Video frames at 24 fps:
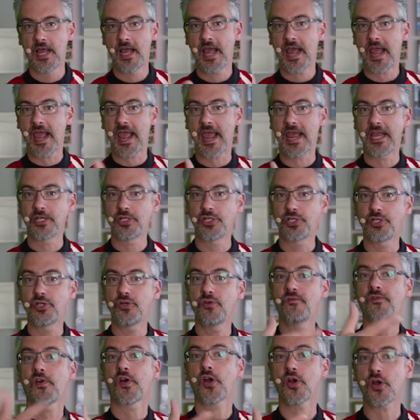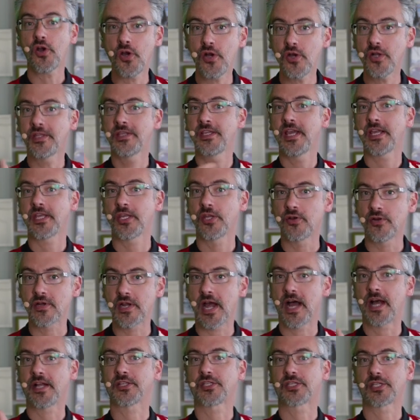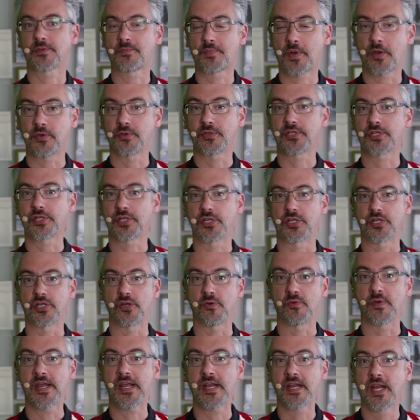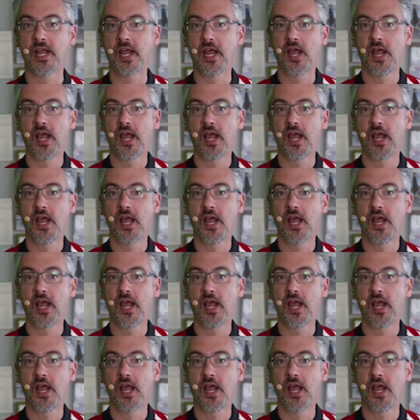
and you've heard that you're not supposed to do it,